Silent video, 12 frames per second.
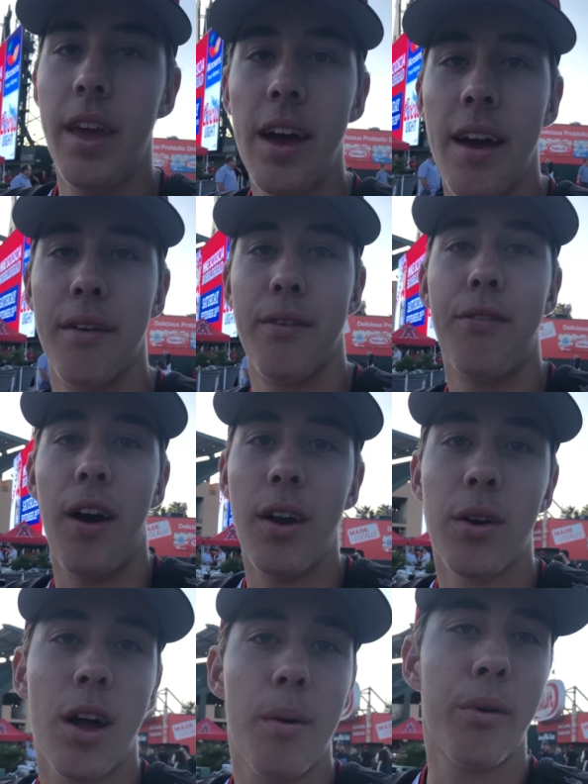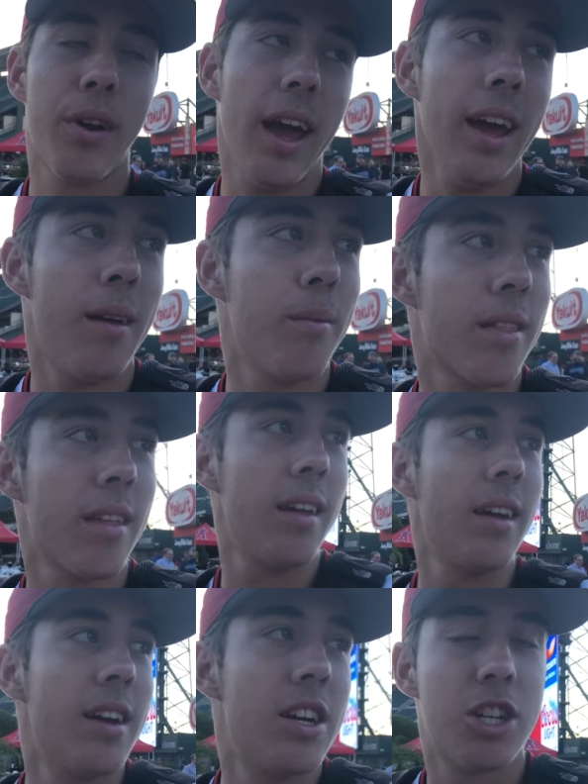yeah, final couple games
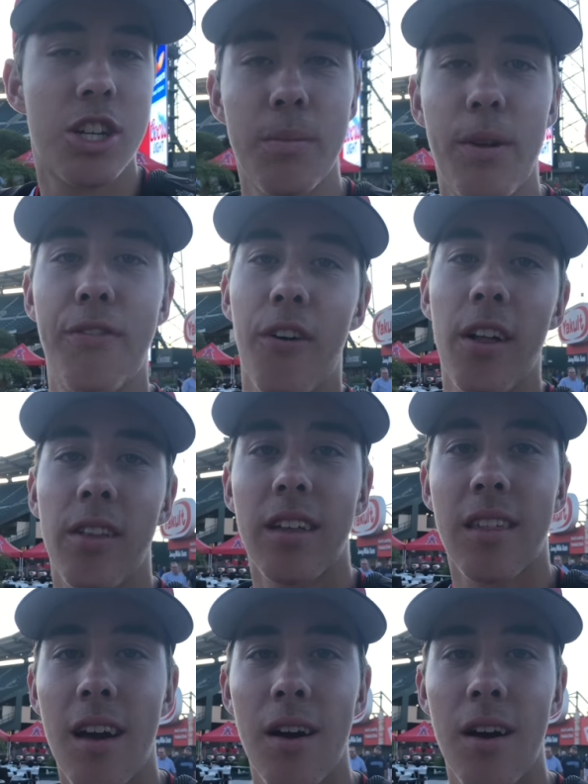should be fun. Let's